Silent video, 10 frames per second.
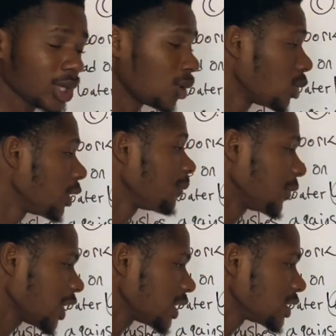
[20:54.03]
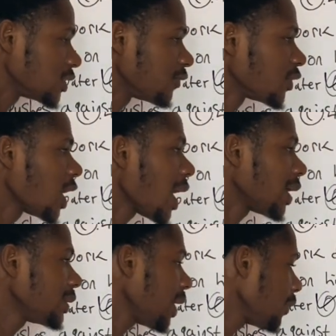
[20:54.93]
now? Negative.
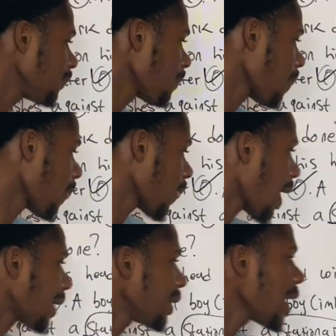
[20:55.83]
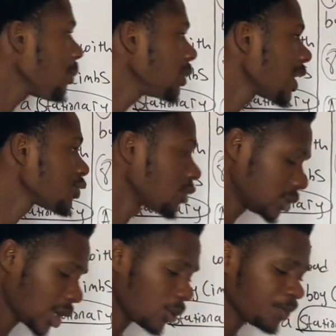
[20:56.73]
And then an ebonite rod.
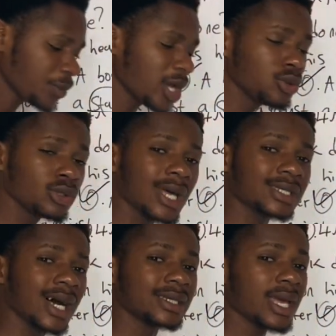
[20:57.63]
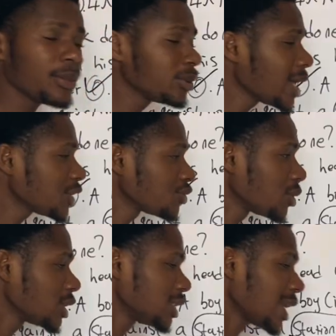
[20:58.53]
Now, take note that an ebonite
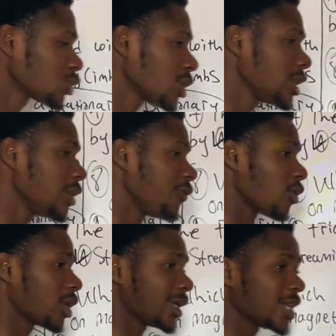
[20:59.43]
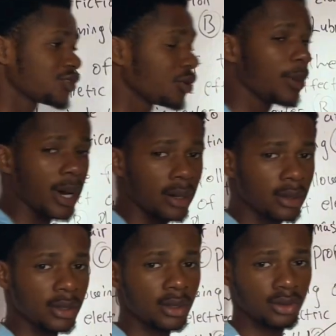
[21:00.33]
rod is actually a vulcanized rubber.
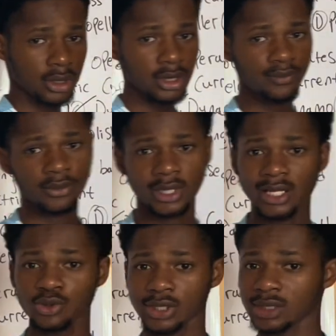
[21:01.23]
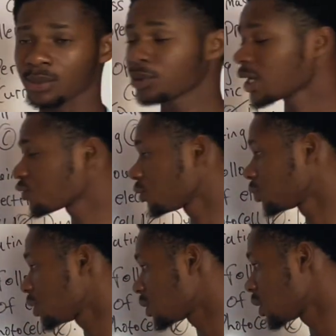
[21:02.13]
Okay, that is what an ebonite rod
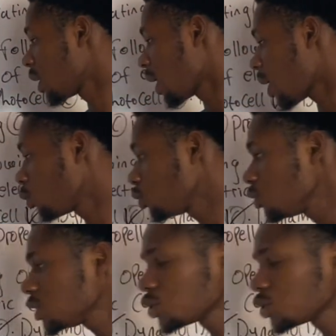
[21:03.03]
is, and we use